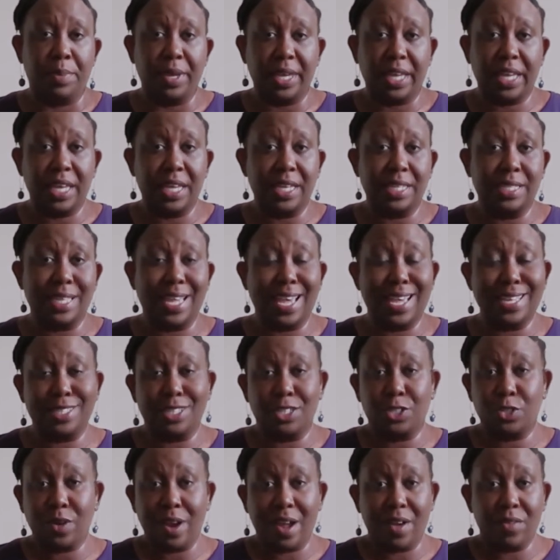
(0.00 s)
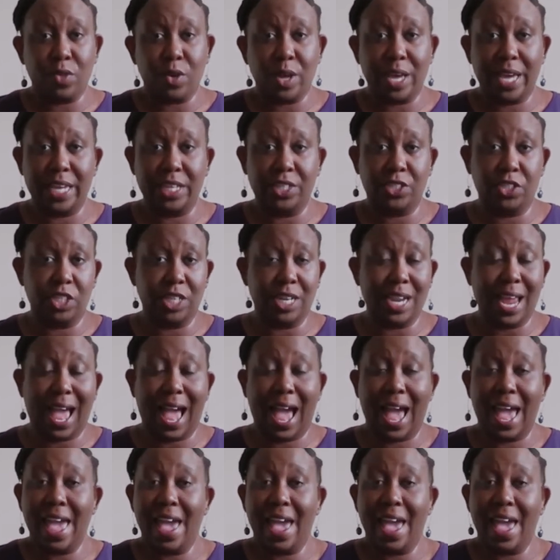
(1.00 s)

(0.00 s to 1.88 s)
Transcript: Because as a travel agent,